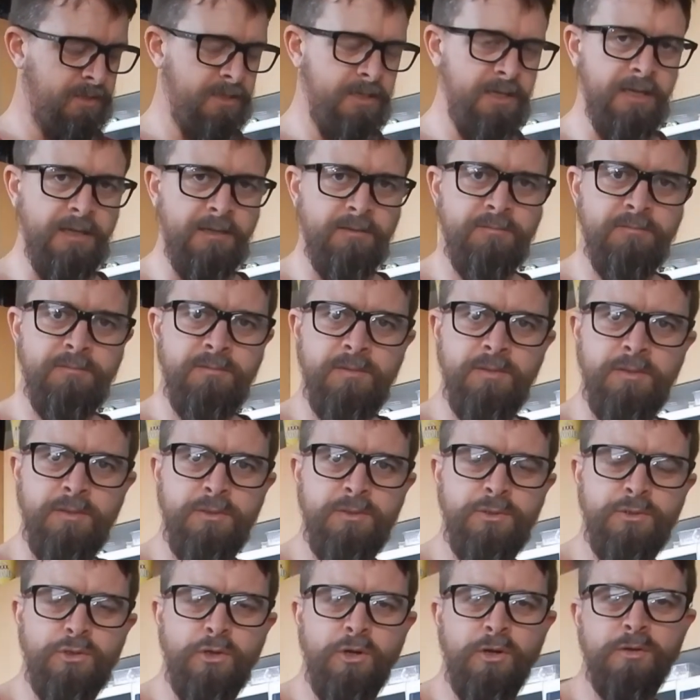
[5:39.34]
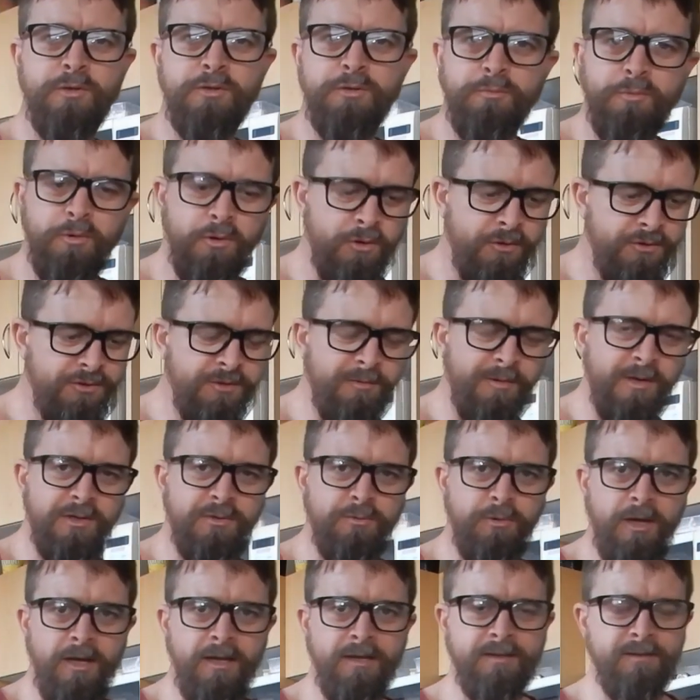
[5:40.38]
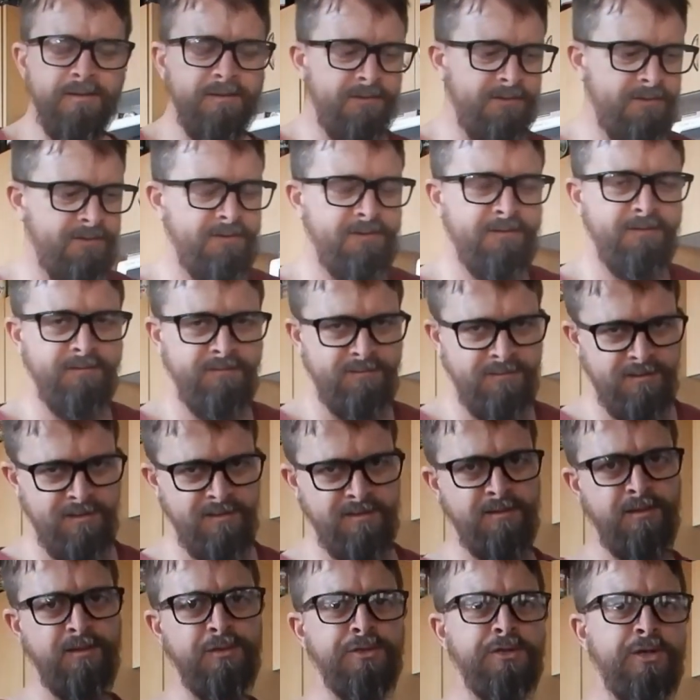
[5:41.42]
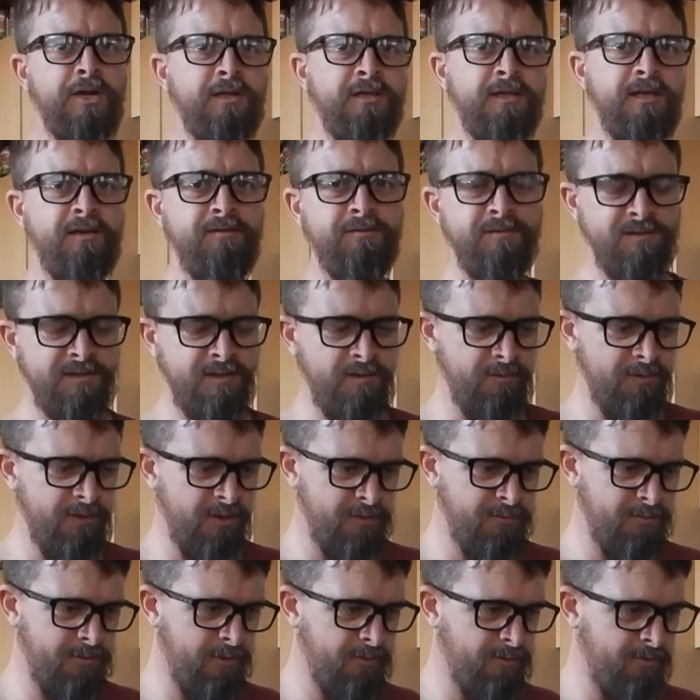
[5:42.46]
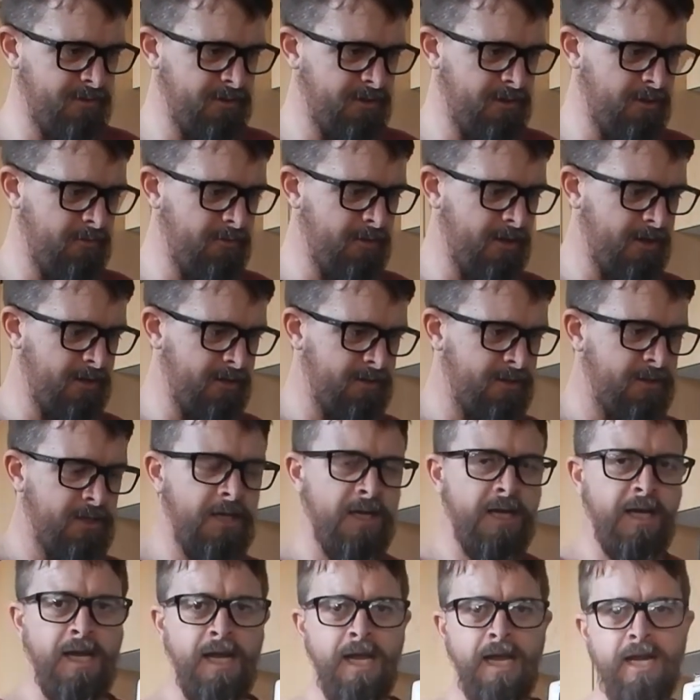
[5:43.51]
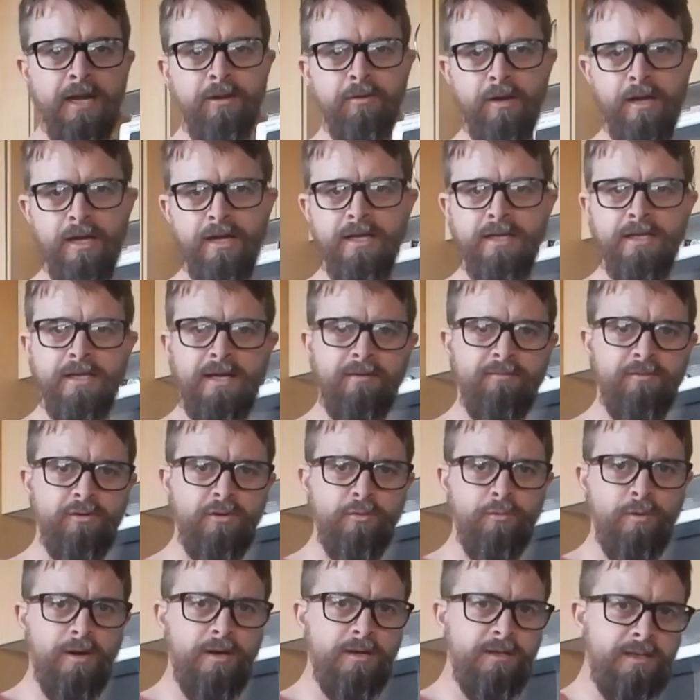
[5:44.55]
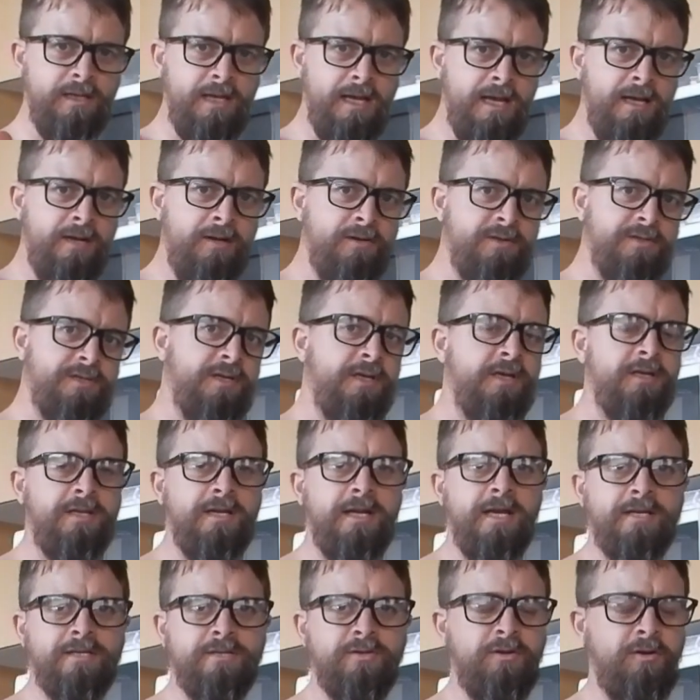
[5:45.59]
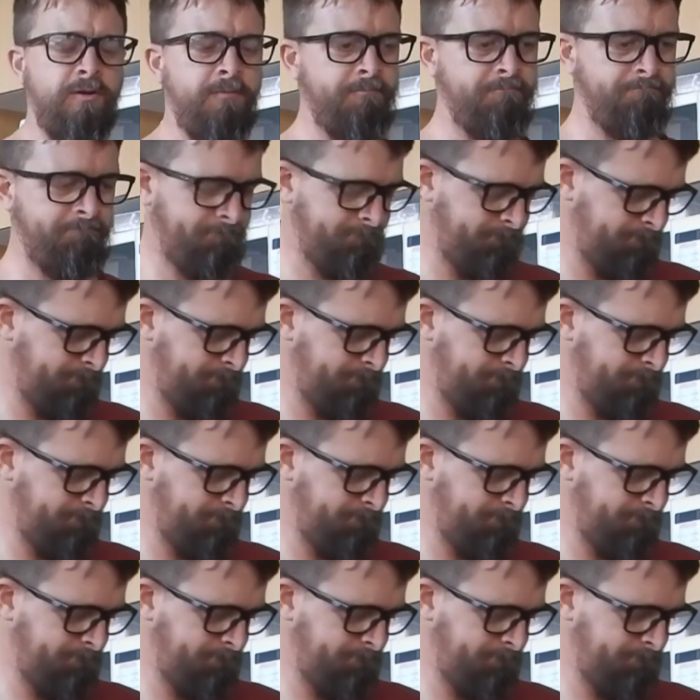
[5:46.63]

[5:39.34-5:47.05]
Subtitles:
yeah, try not to put on too much weight. There's a little joke there for some of those people that know about it. Anyway, have a good one, and I'll see you in the next time.